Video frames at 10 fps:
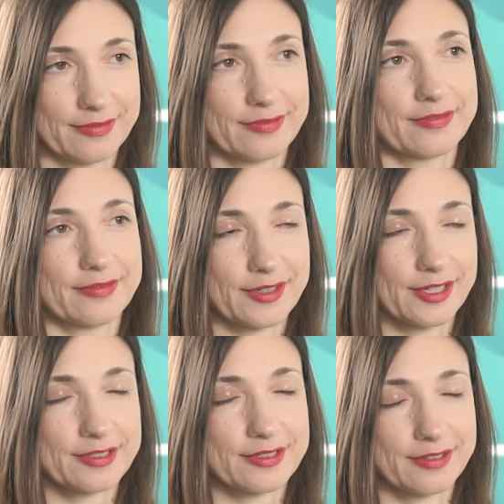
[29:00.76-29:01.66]
that
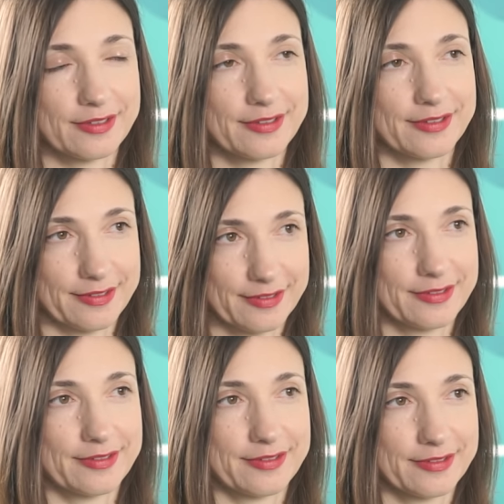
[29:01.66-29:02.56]
other side,
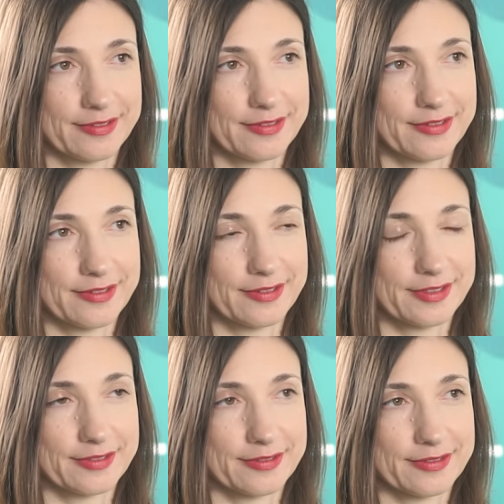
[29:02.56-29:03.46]
then
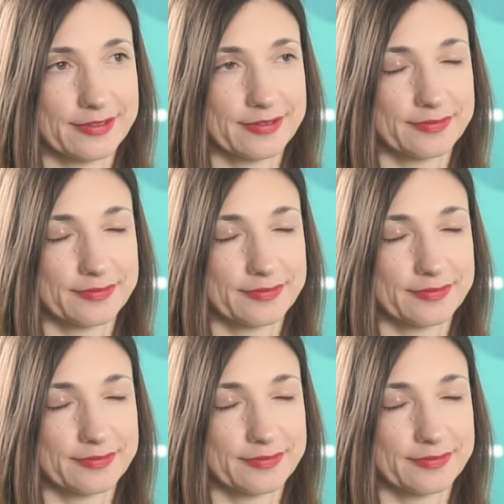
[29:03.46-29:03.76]
you may